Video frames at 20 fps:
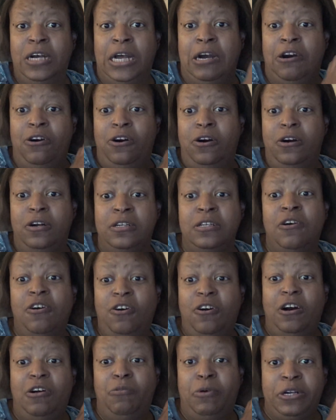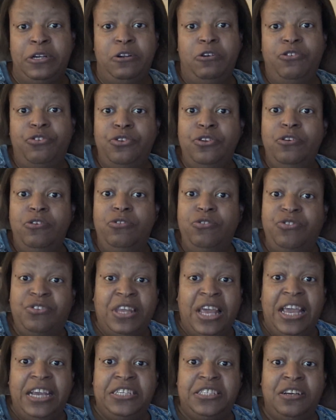or one of those news
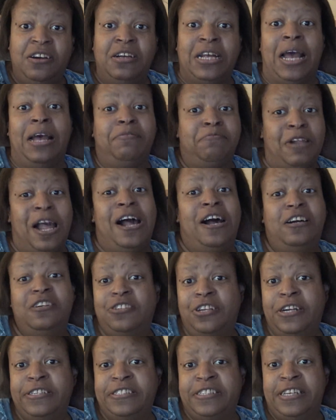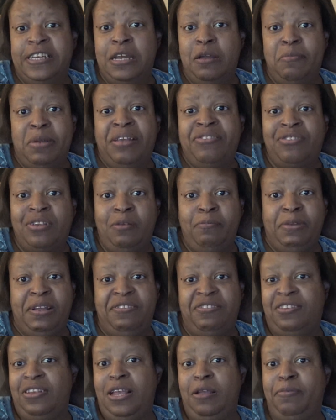stations. I'll turn it to
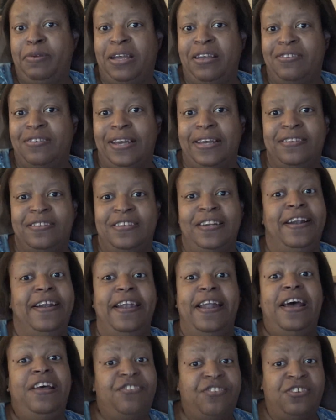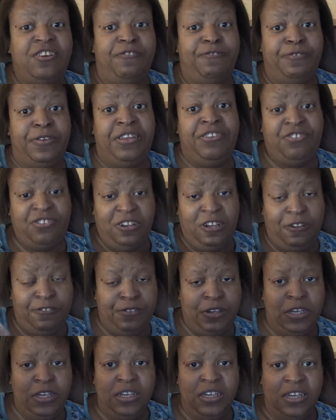MSNBC because that's the less offensive,
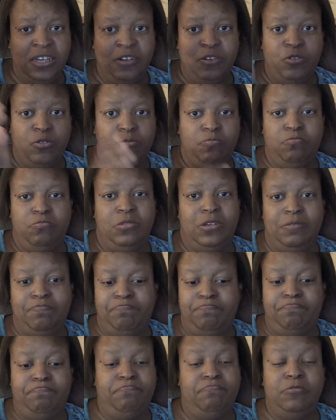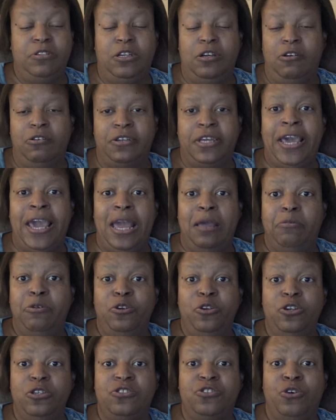you know, cable
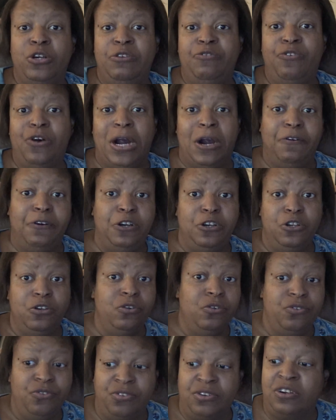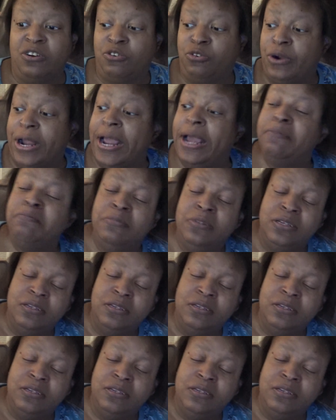24-hour news crap.